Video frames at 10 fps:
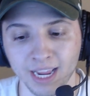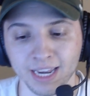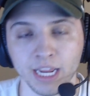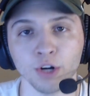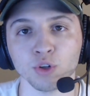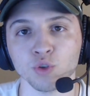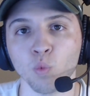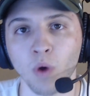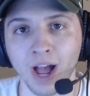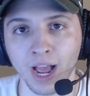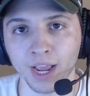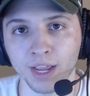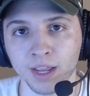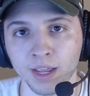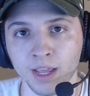And here's
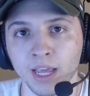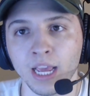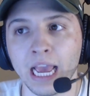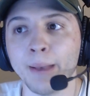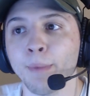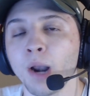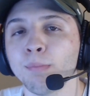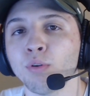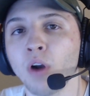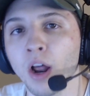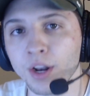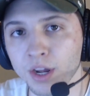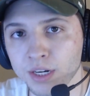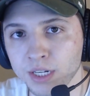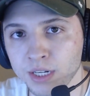why. And my
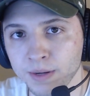product